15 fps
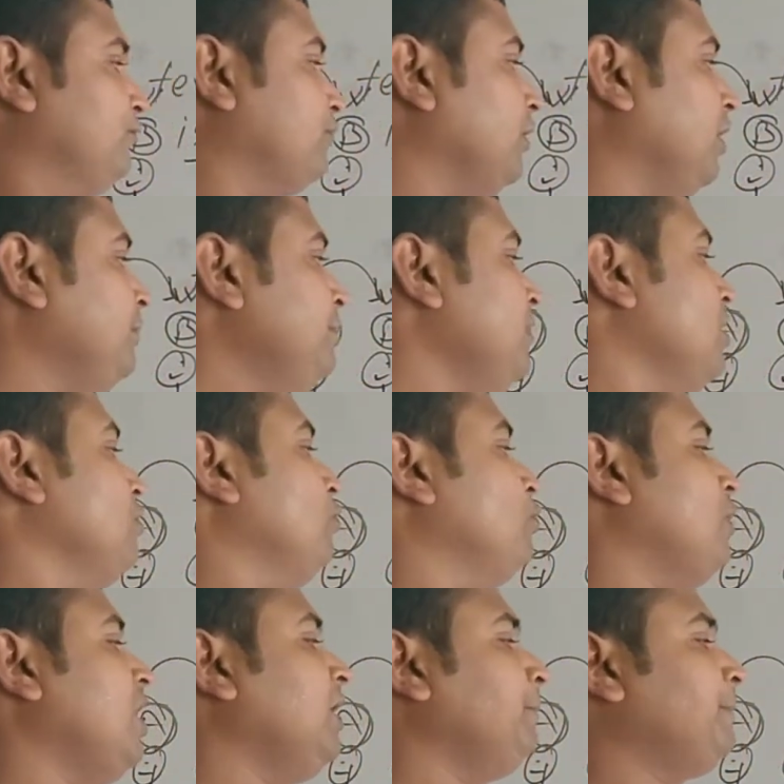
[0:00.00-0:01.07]
from
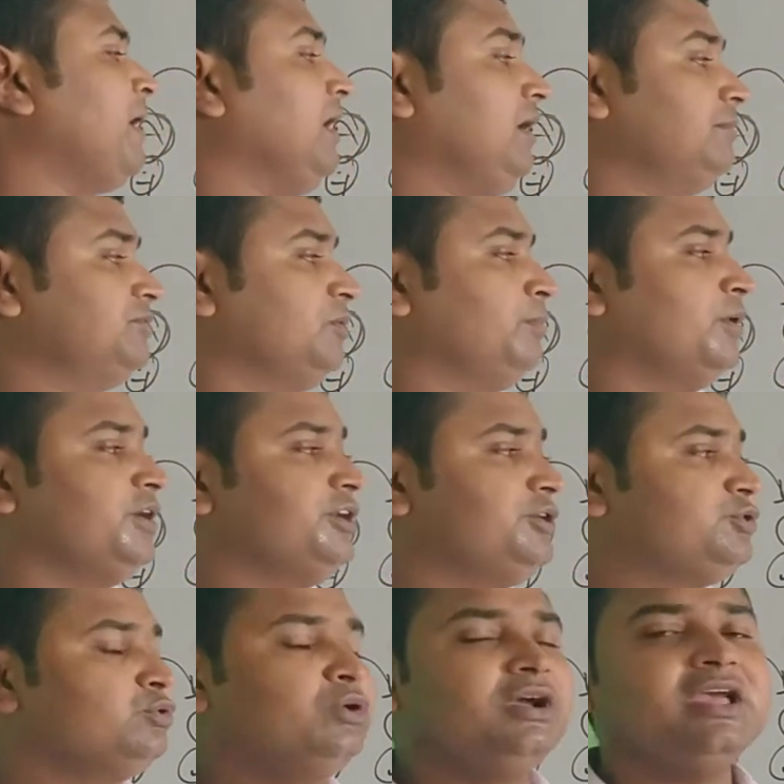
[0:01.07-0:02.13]
one part of the
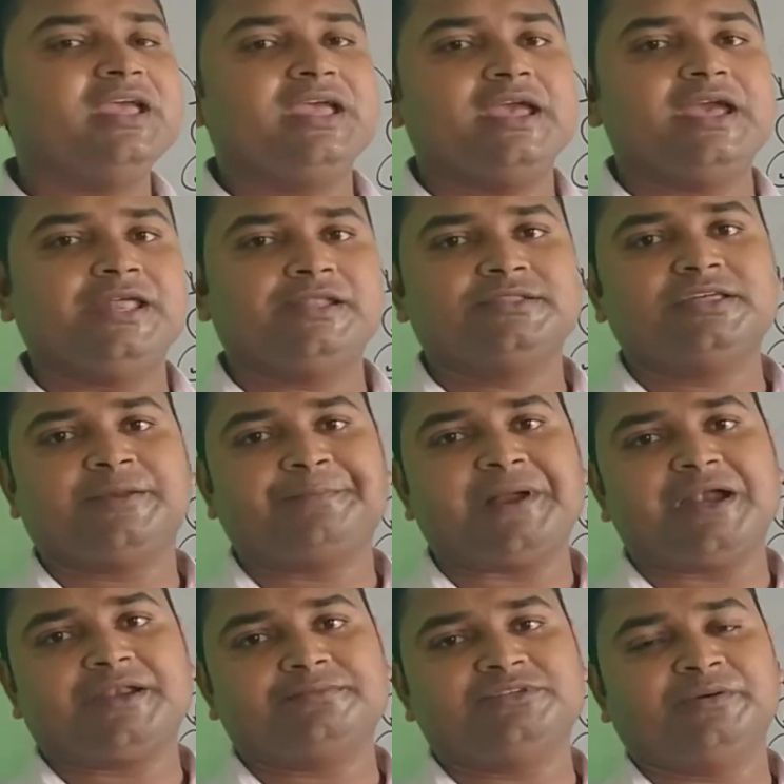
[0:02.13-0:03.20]
body to another
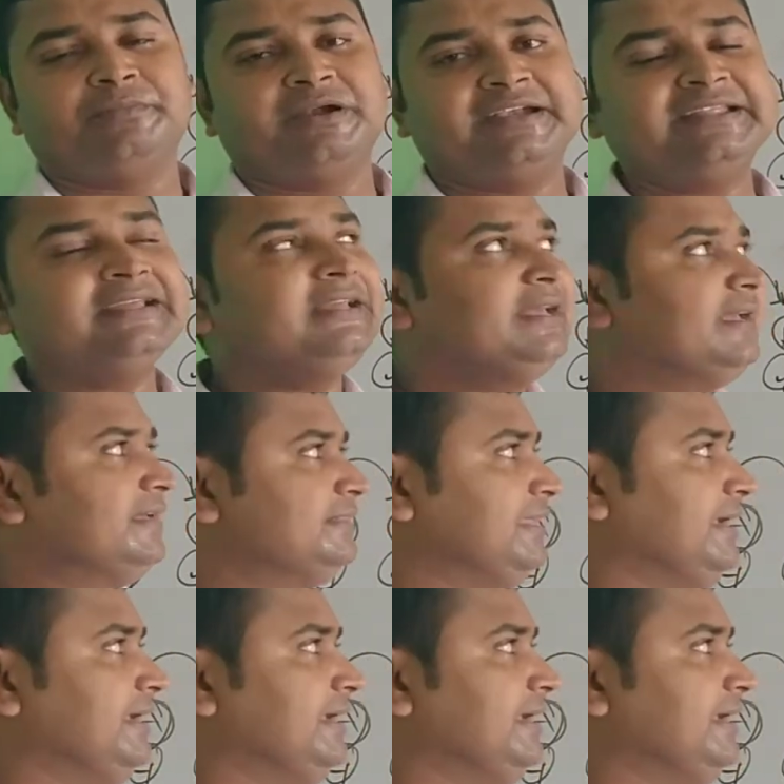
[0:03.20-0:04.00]
part of the body.